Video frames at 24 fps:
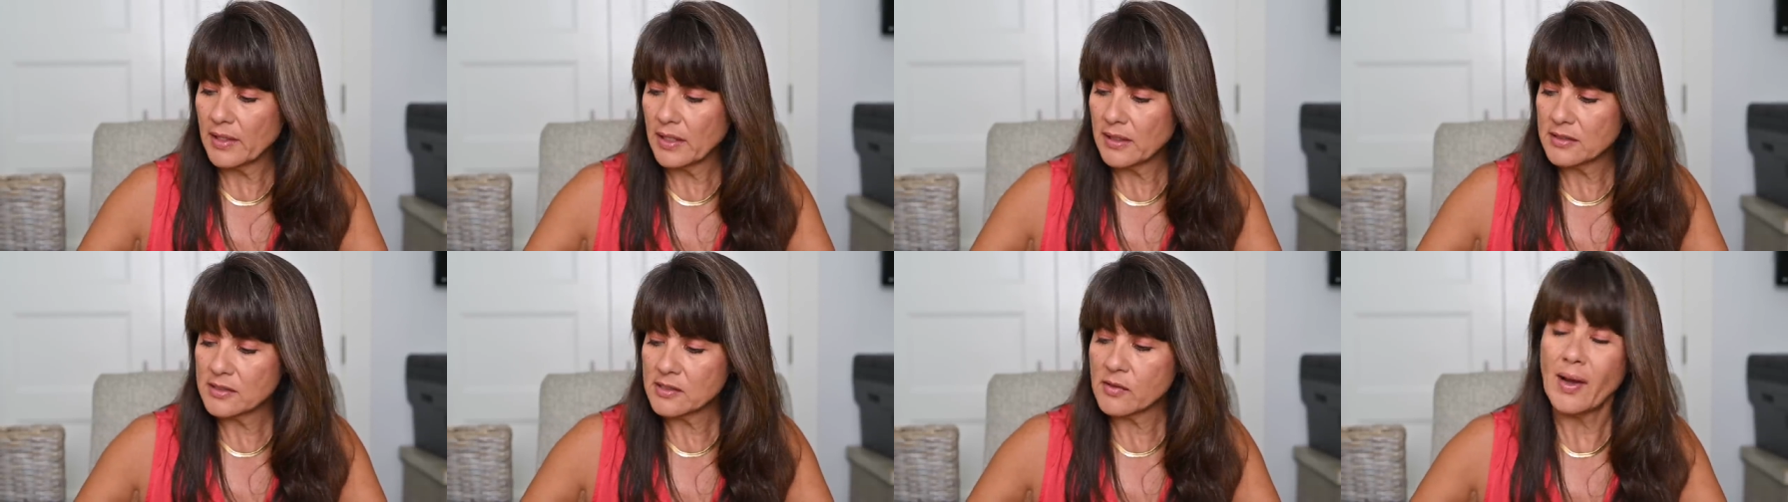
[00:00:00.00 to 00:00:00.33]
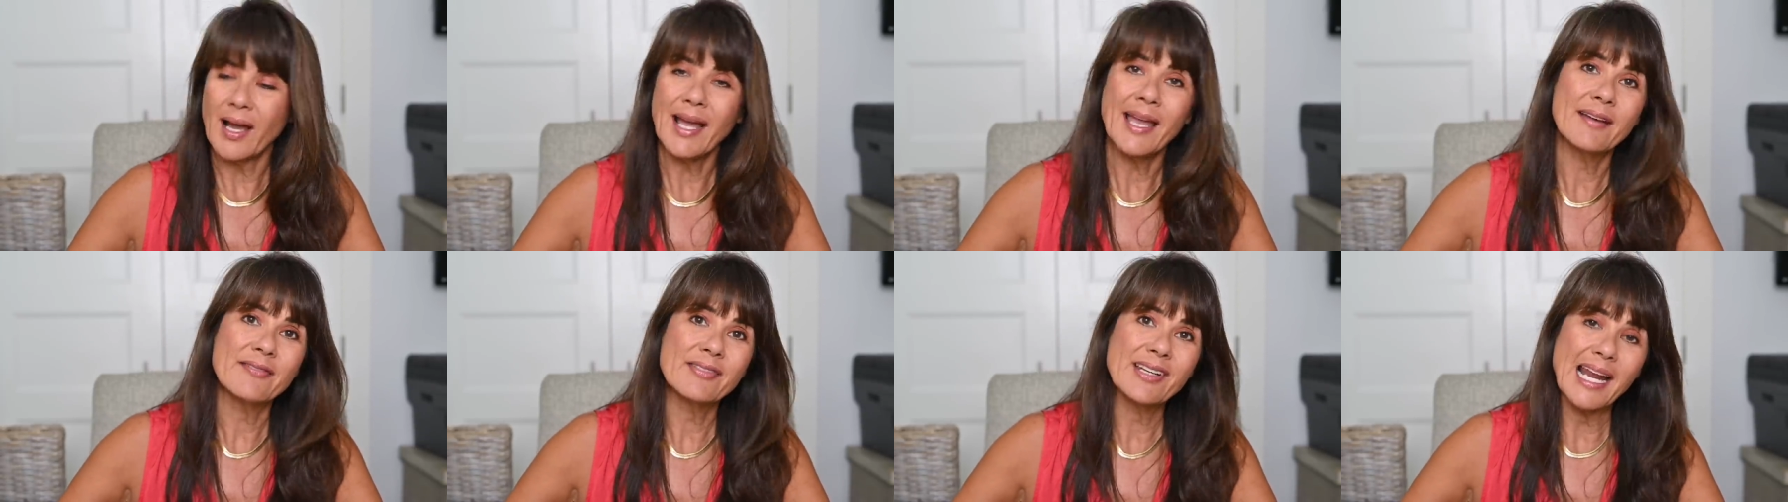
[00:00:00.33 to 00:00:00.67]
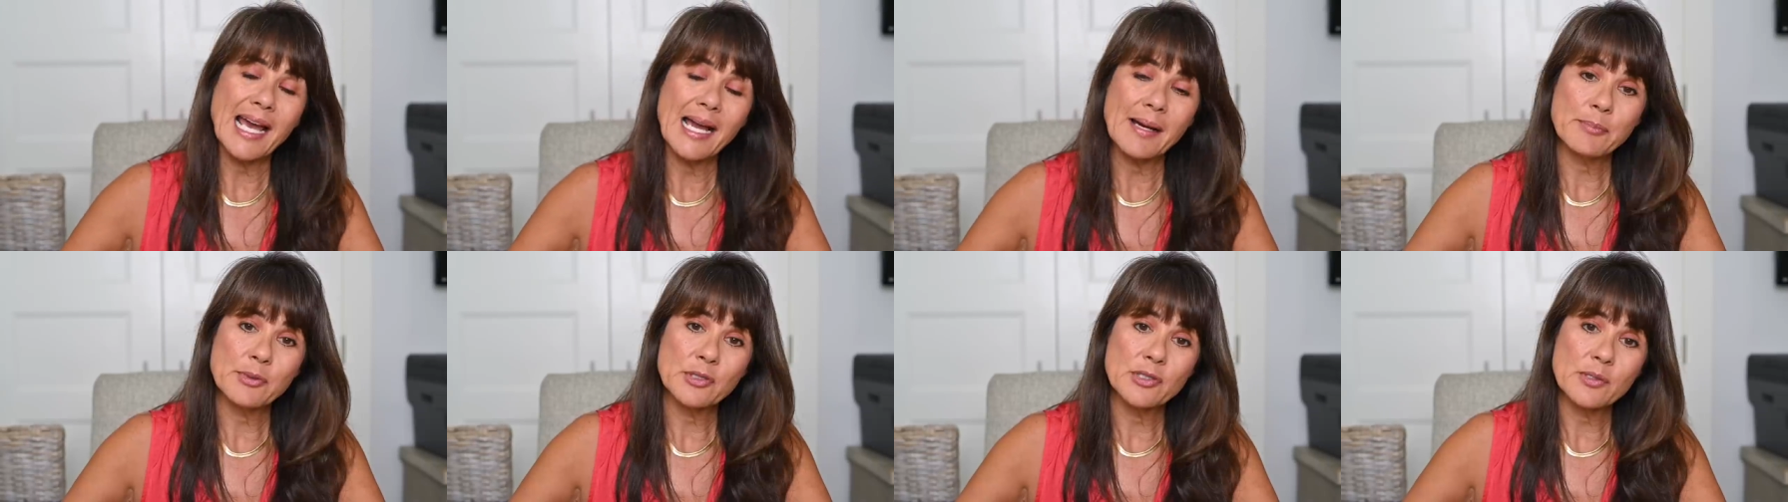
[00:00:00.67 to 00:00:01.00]
so I have an
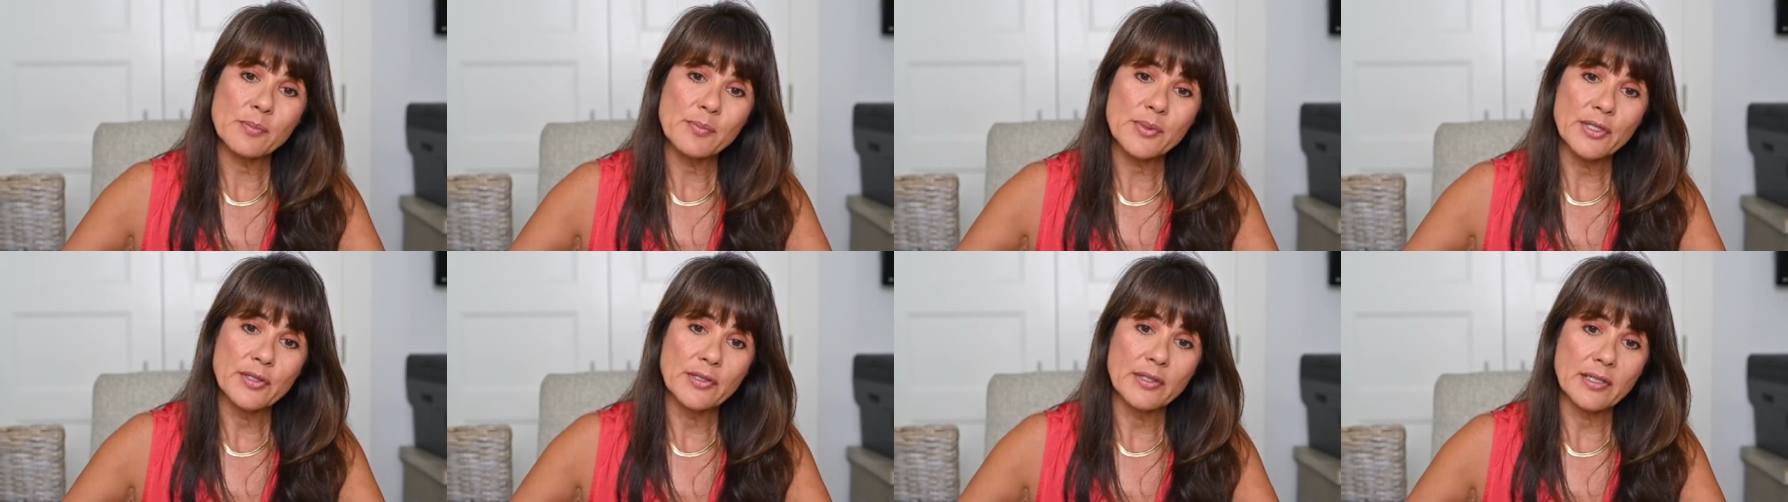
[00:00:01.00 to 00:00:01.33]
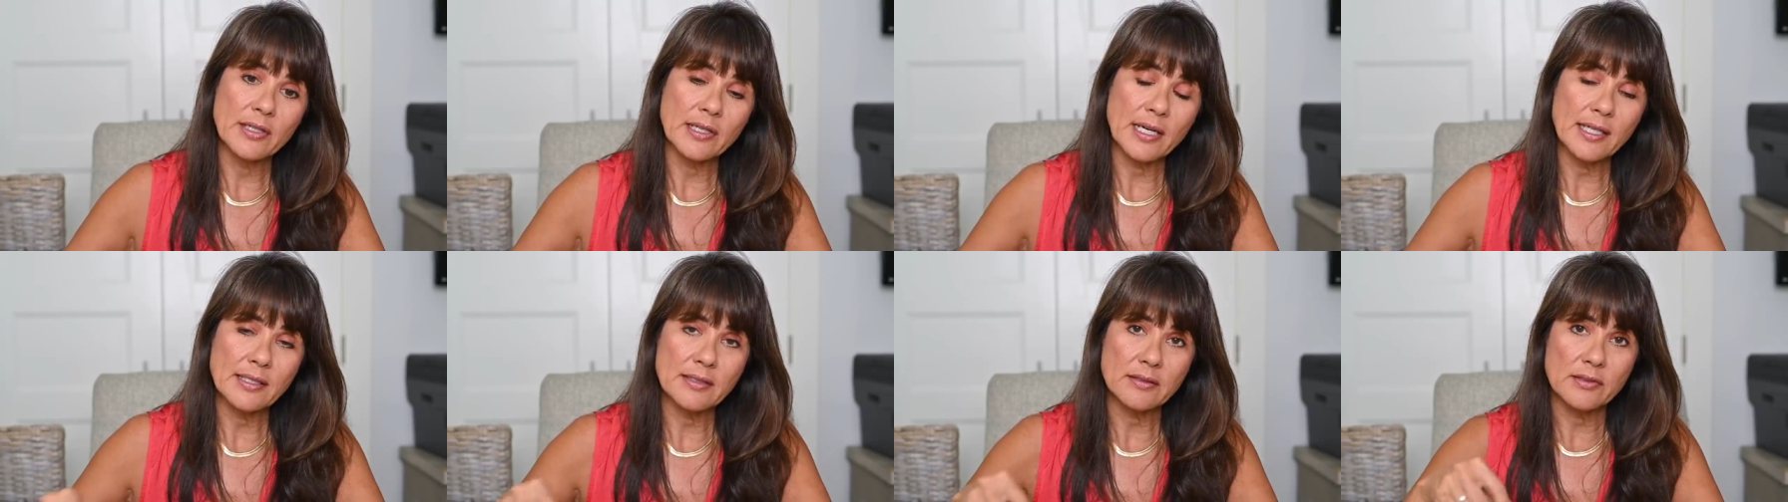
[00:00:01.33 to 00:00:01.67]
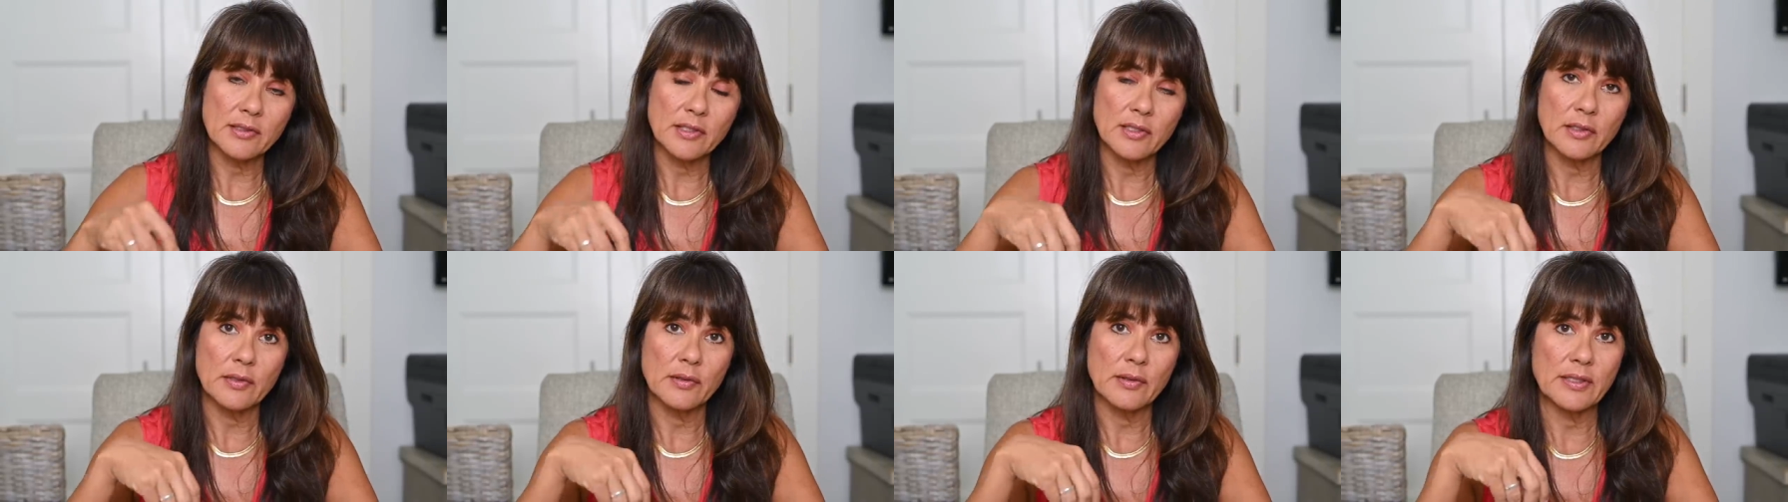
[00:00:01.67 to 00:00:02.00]
Apple computer. I don't
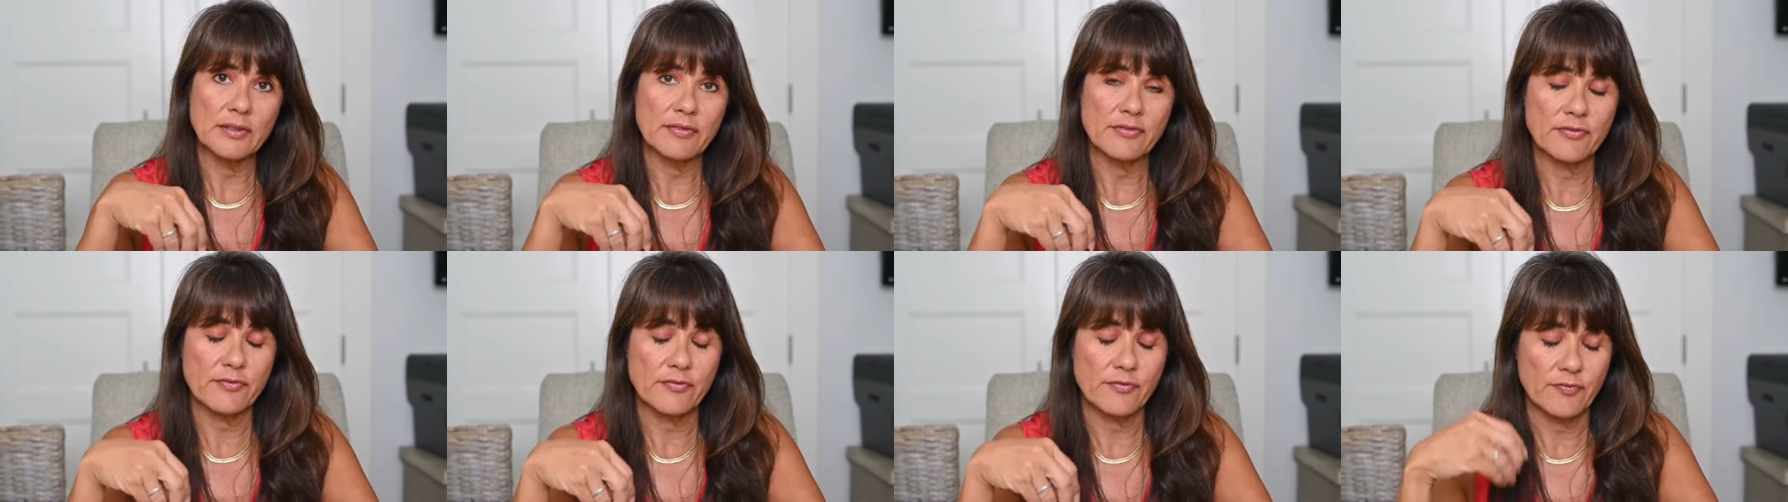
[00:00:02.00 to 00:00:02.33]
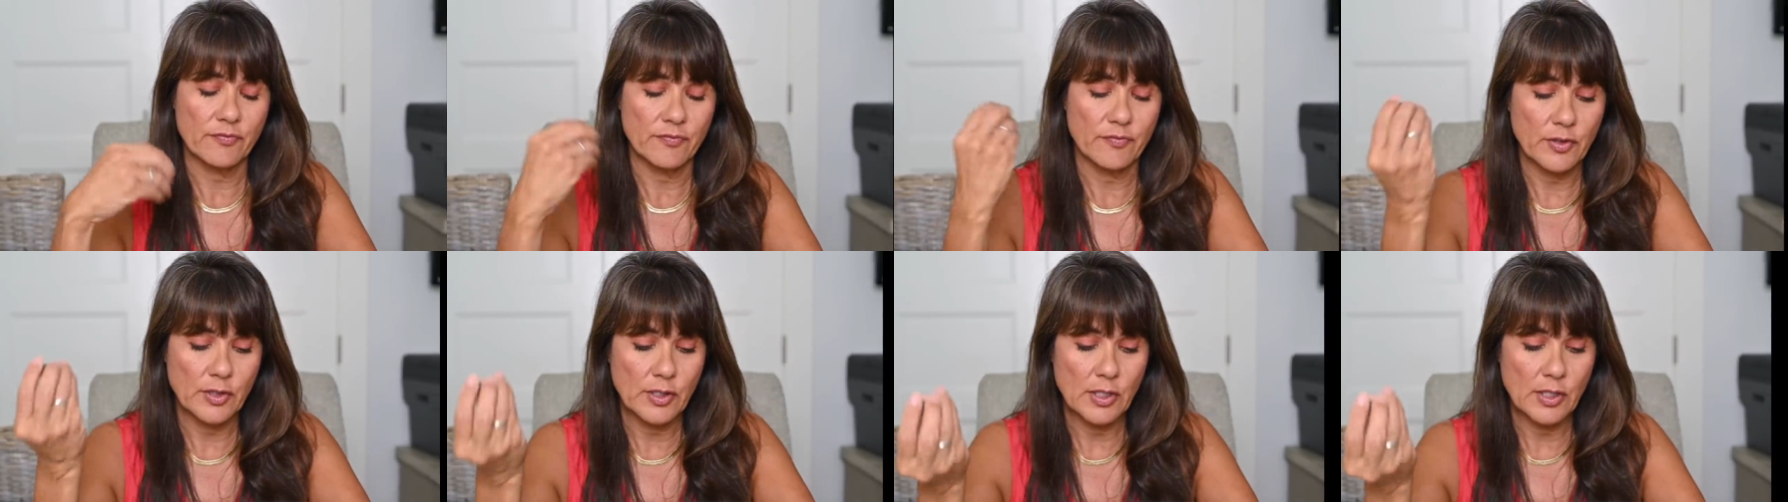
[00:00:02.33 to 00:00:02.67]
know if for